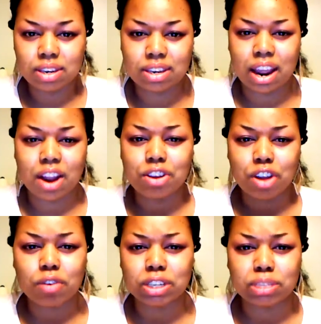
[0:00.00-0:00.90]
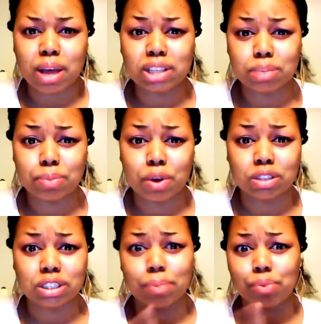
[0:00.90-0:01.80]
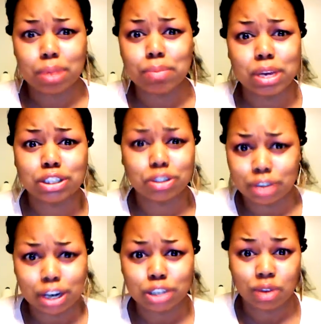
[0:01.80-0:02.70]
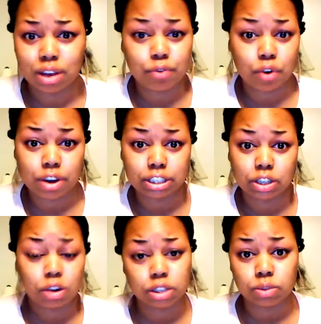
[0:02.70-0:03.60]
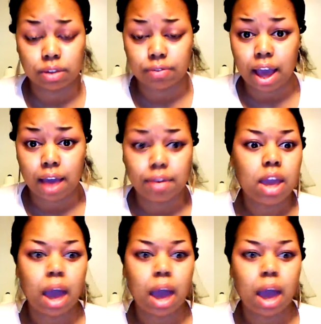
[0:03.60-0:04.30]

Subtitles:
They're your responsibility pretty much till they're 24 years old or 25.